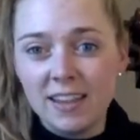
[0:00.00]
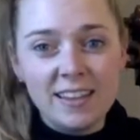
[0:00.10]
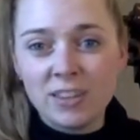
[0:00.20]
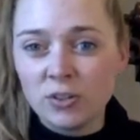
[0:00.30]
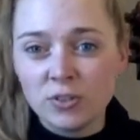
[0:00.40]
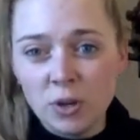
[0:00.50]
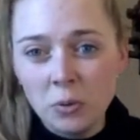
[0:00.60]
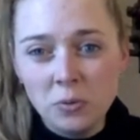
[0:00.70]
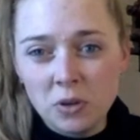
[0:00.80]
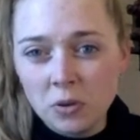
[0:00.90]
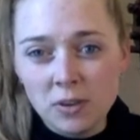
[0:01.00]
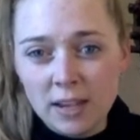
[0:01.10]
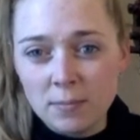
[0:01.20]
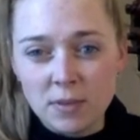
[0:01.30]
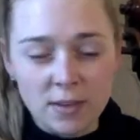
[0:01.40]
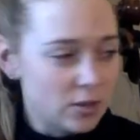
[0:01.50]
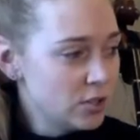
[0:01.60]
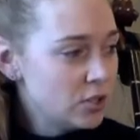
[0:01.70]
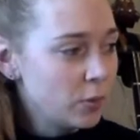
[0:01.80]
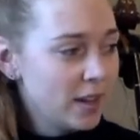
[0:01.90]
There's no note name given
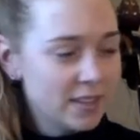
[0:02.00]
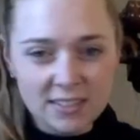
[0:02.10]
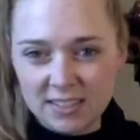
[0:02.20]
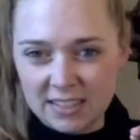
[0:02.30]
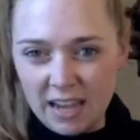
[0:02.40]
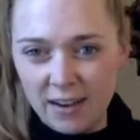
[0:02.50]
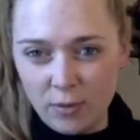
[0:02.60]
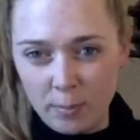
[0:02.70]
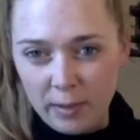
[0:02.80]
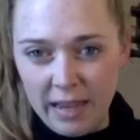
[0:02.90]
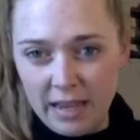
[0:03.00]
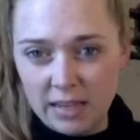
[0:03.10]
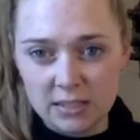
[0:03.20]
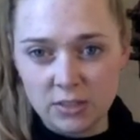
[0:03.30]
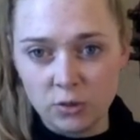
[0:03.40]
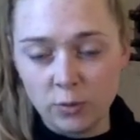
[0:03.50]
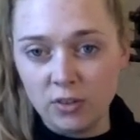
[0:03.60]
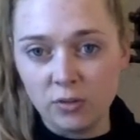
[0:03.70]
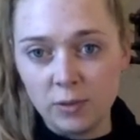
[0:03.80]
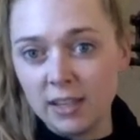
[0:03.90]
to us. It's kind of a blank
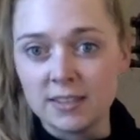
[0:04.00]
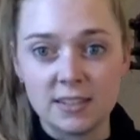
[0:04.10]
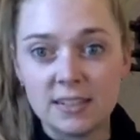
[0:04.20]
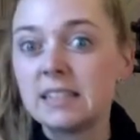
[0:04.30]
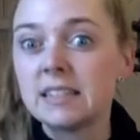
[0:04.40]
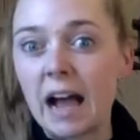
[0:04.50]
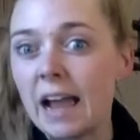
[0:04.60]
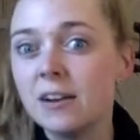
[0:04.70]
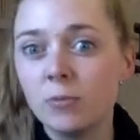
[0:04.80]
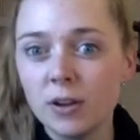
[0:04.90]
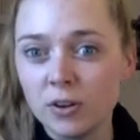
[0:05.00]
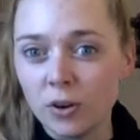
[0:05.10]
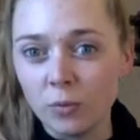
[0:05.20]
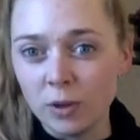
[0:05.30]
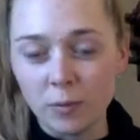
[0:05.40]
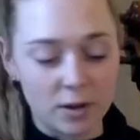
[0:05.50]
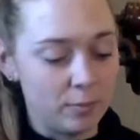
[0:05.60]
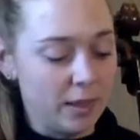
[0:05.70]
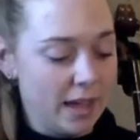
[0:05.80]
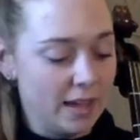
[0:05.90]
situation. We get to decide what note we want to
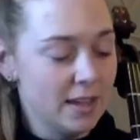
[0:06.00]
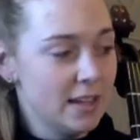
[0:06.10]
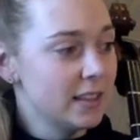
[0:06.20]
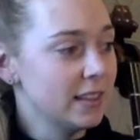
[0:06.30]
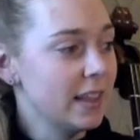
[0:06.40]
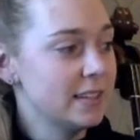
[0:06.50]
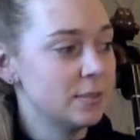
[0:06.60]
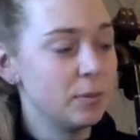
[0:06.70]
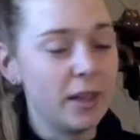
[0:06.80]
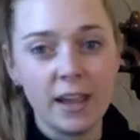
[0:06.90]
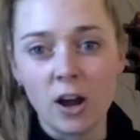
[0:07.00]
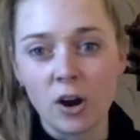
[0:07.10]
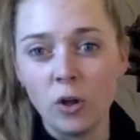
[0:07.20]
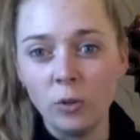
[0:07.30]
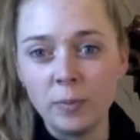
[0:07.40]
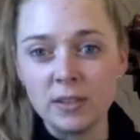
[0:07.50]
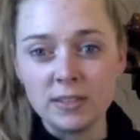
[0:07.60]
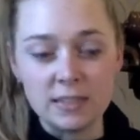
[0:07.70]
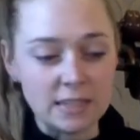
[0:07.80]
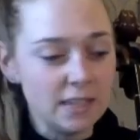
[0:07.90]
play. Let's play our open
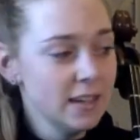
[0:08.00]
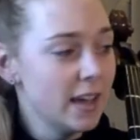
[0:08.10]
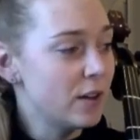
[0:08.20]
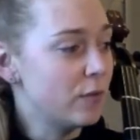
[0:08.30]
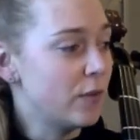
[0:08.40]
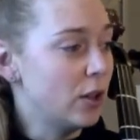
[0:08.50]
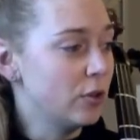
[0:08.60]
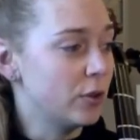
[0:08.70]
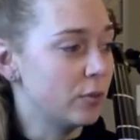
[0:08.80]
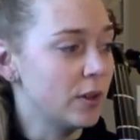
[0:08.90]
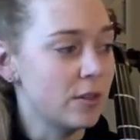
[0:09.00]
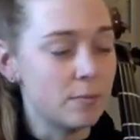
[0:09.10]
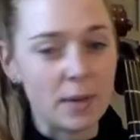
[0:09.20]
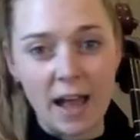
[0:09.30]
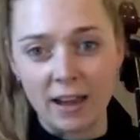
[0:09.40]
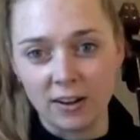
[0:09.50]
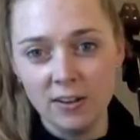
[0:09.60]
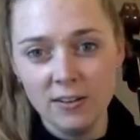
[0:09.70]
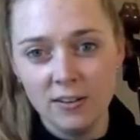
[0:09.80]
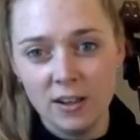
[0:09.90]
D and follow the rhythm
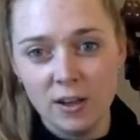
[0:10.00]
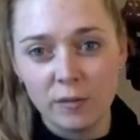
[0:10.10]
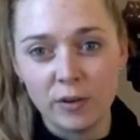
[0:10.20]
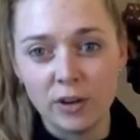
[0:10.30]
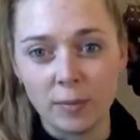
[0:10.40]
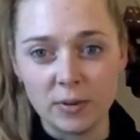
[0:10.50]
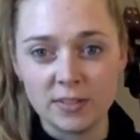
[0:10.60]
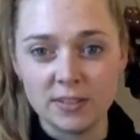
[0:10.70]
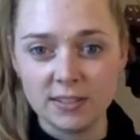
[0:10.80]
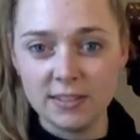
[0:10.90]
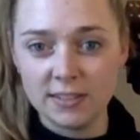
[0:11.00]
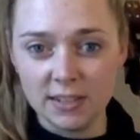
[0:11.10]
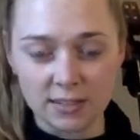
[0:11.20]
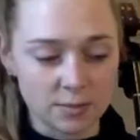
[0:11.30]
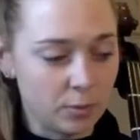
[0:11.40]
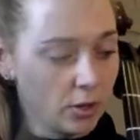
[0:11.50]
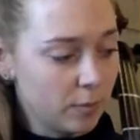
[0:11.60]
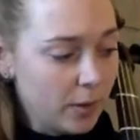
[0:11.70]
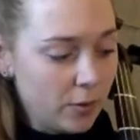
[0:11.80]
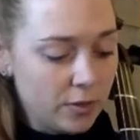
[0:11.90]
pattern for number 66. Put your
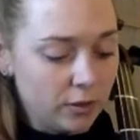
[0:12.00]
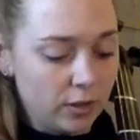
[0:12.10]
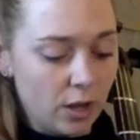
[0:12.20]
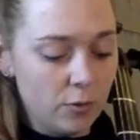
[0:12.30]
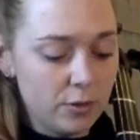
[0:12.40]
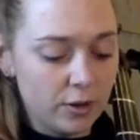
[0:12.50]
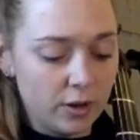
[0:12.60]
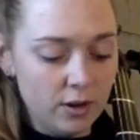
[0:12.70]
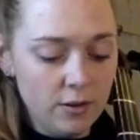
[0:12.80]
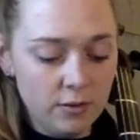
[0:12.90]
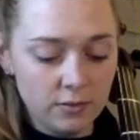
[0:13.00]
bow in the low third.